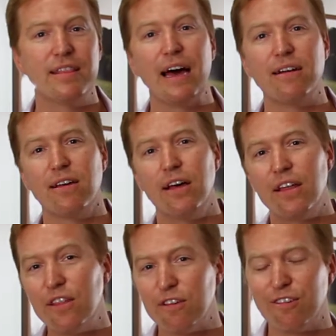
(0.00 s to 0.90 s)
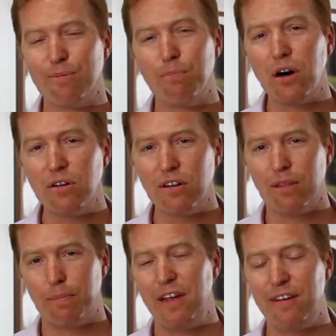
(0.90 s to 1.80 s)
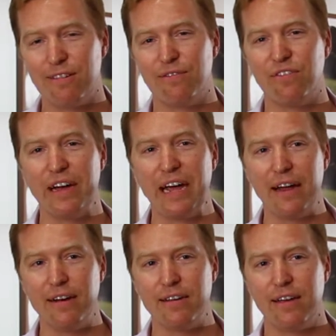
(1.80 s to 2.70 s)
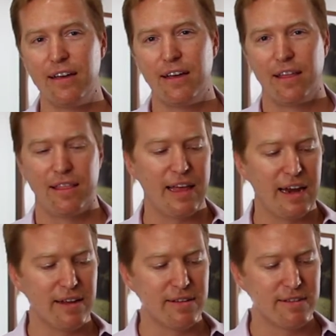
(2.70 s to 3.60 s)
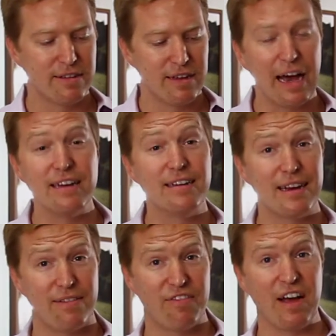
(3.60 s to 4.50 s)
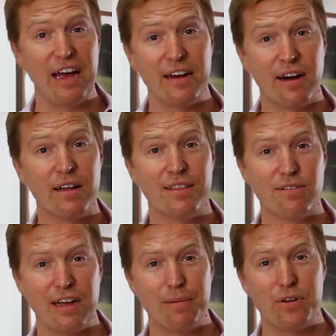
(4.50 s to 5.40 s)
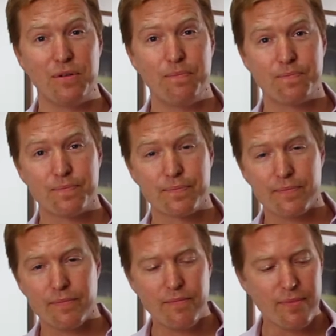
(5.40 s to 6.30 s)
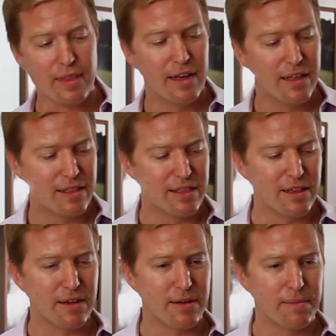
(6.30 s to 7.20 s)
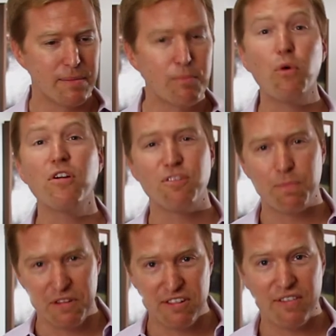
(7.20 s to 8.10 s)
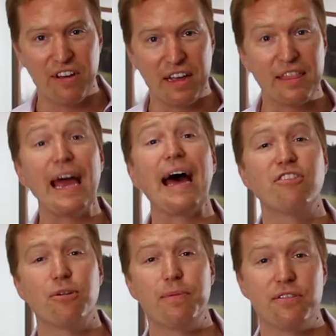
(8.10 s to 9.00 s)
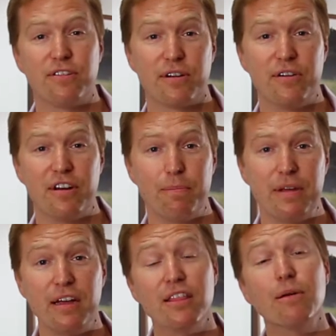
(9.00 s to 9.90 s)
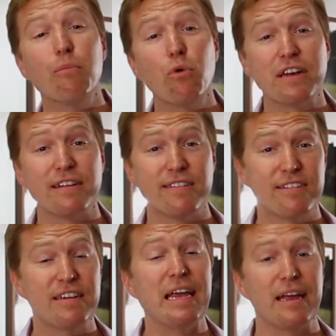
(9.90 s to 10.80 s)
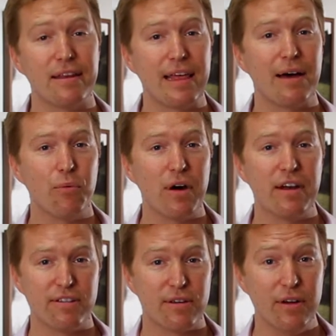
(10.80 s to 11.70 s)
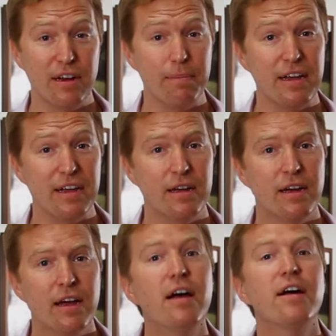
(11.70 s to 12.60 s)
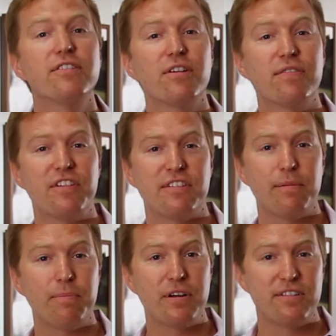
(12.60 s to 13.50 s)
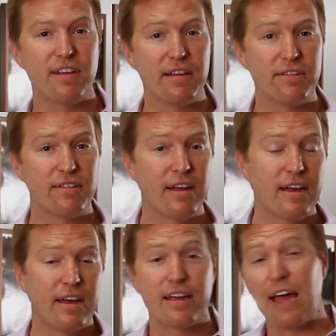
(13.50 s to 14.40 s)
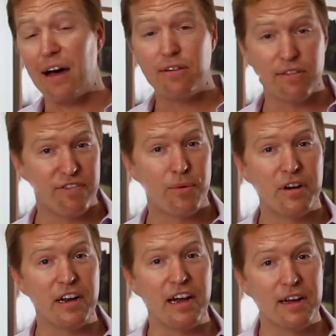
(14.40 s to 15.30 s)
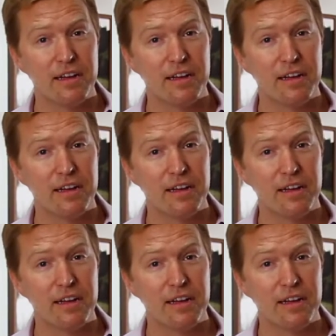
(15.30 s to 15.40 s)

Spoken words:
that the smaller the piece of land that is identified on the label, the more specific the attributes are going to be, the more distinct that wine is going to be. So if it simply says California,